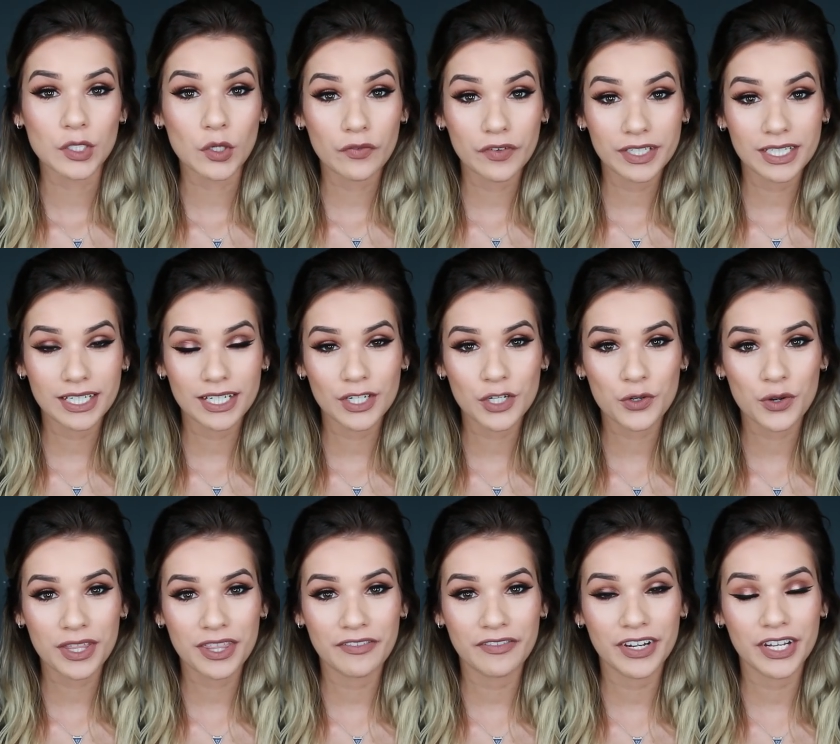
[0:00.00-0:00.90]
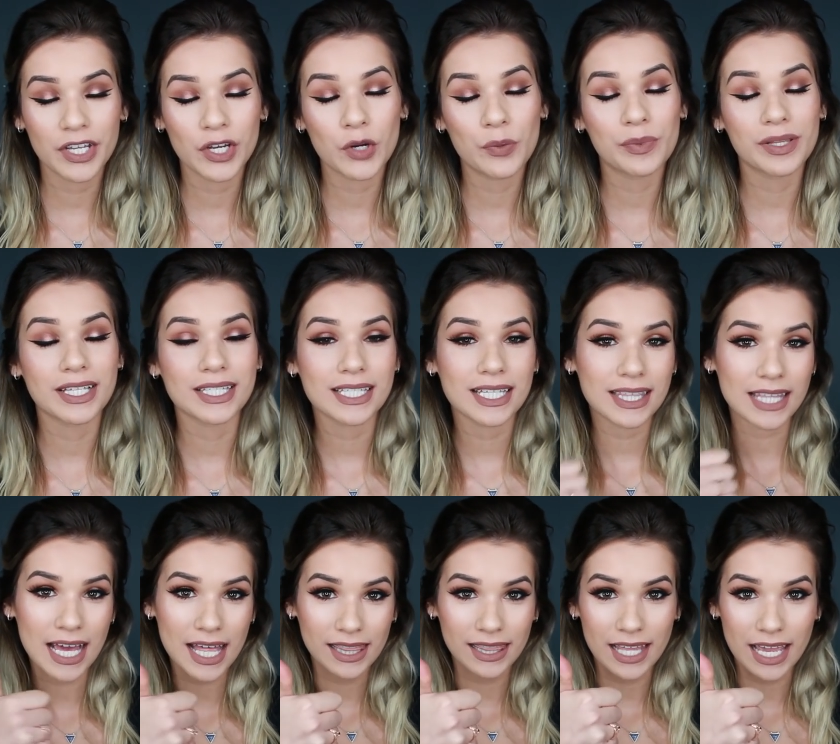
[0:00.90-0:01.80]
So if you did enjoy the video, please hit
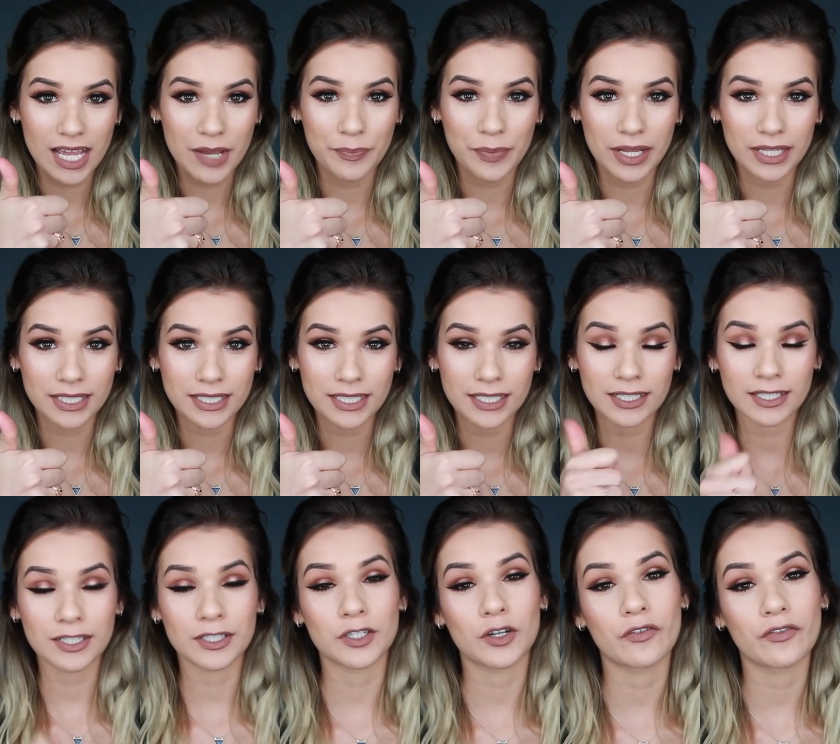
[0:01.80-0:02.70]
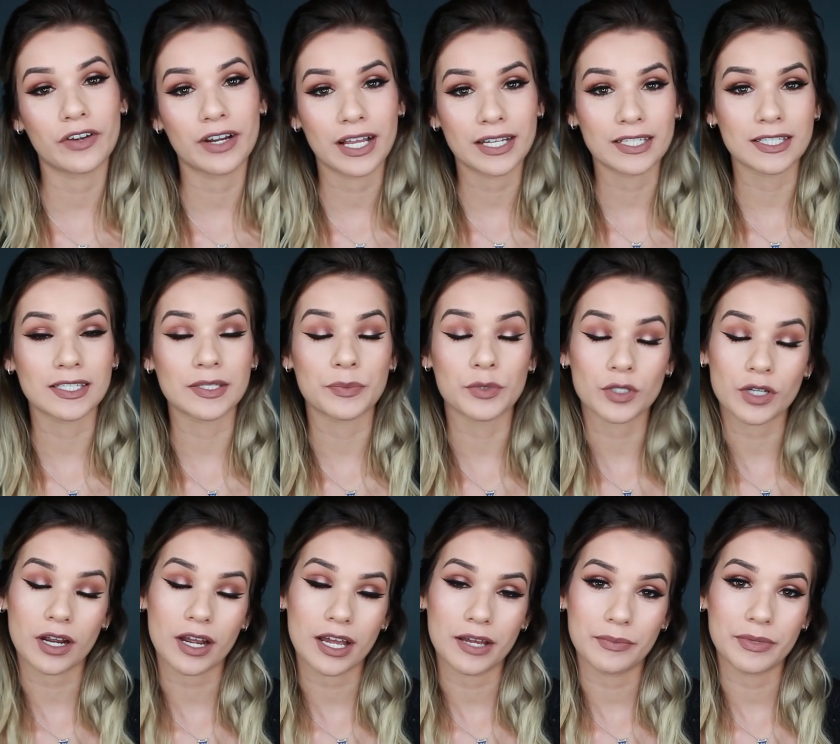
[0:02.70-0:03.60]
that like button. Don't forget to
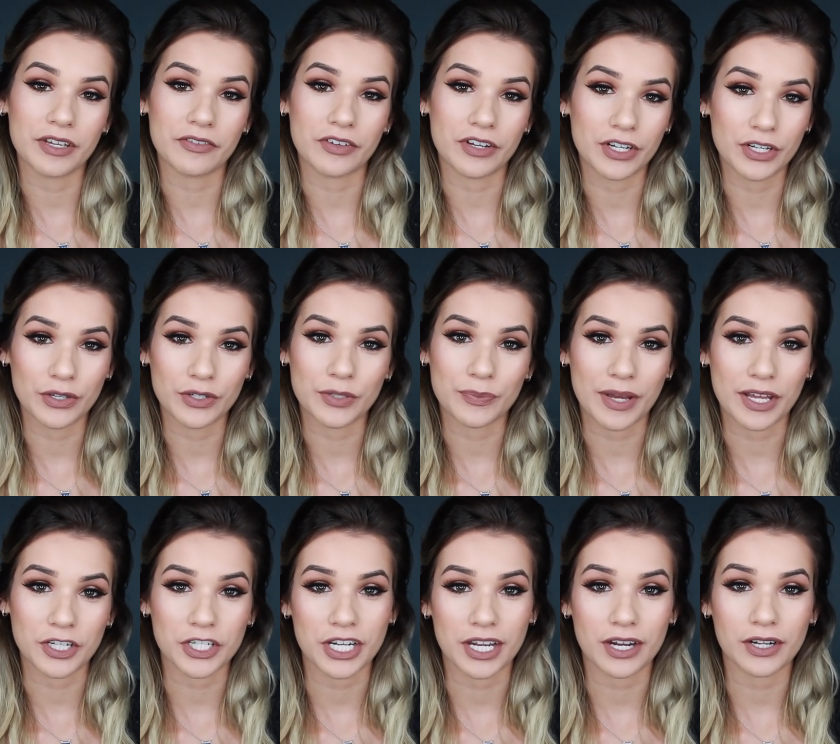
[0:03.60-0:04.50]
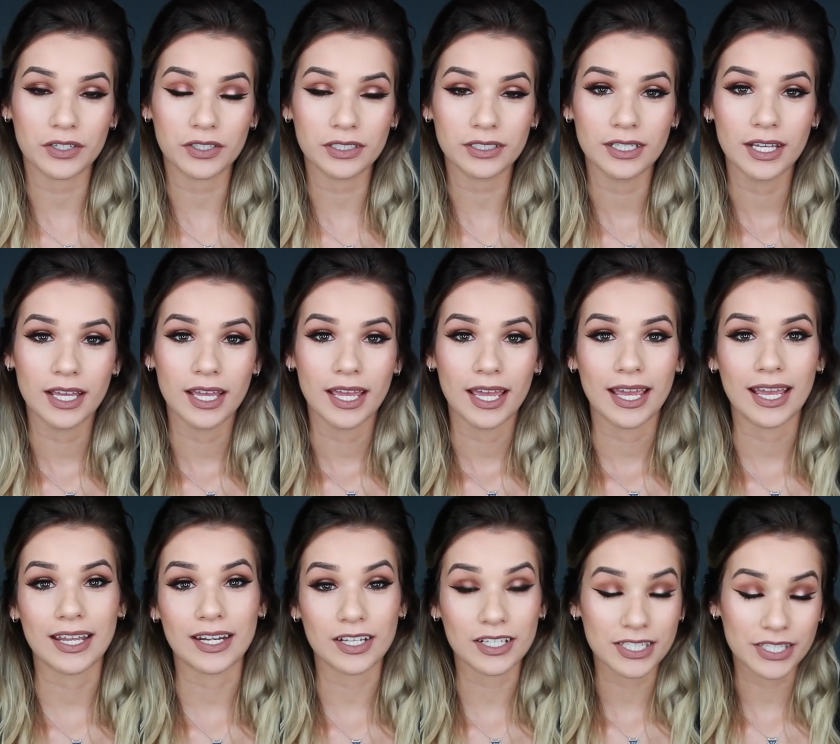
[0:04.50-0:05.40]
subscribe if you're new to my channel,
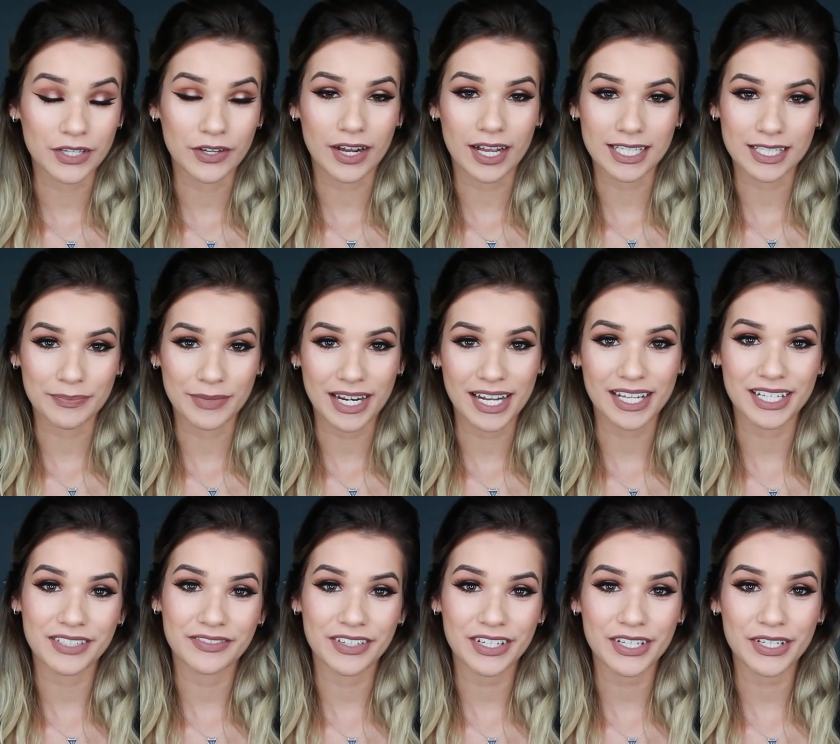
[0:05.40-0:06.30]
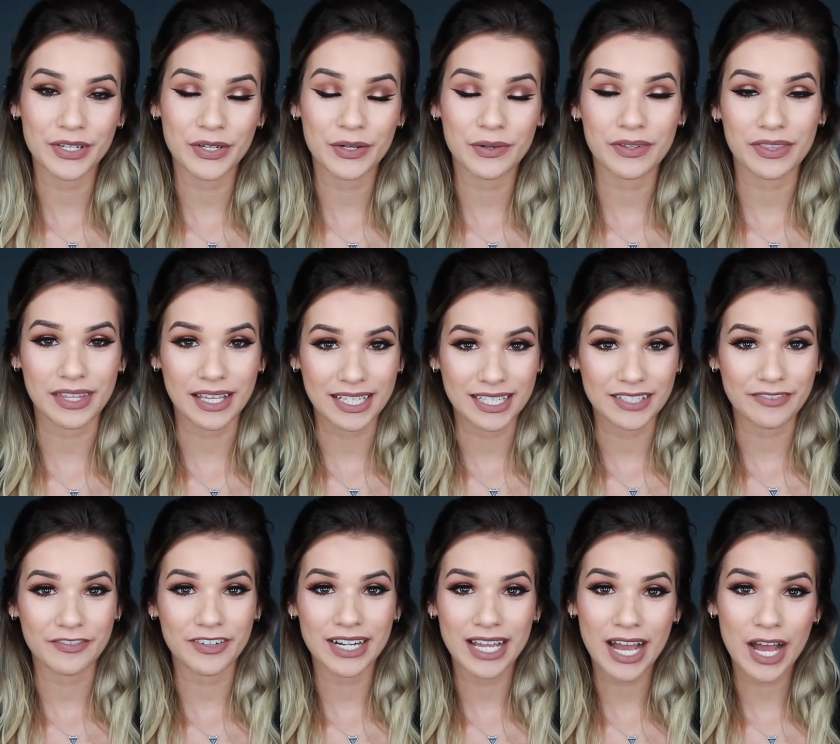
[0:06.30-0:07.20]
and I'll see you guys in my next video. That's
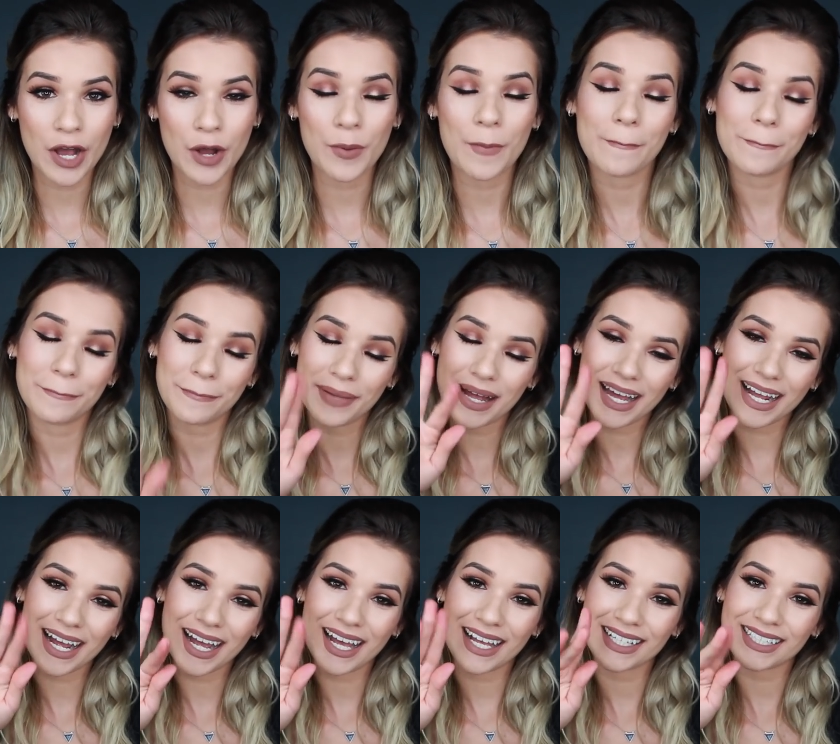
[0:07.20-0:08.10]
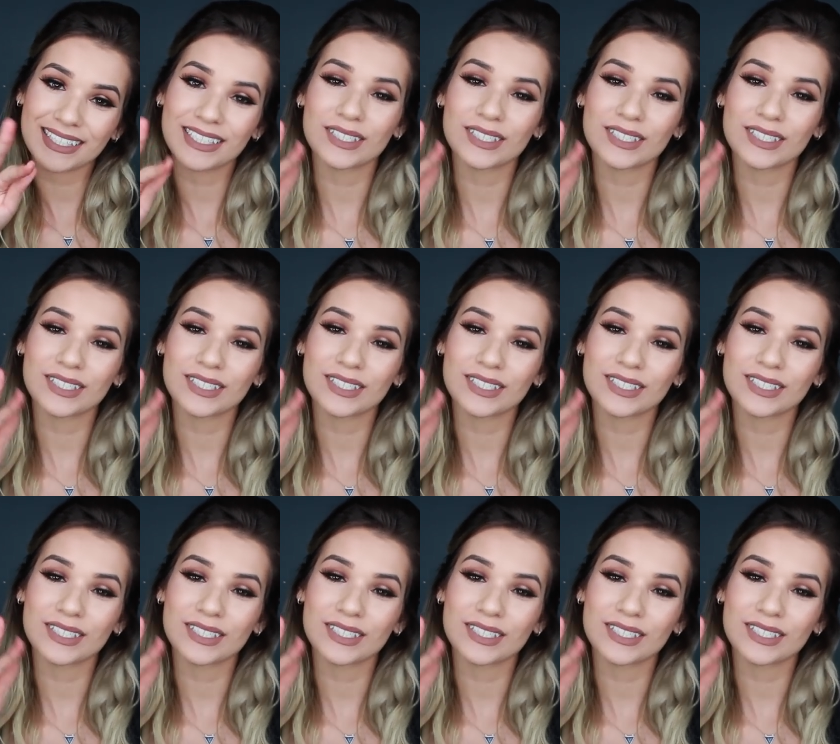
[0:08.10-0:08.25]
it for now. Bye,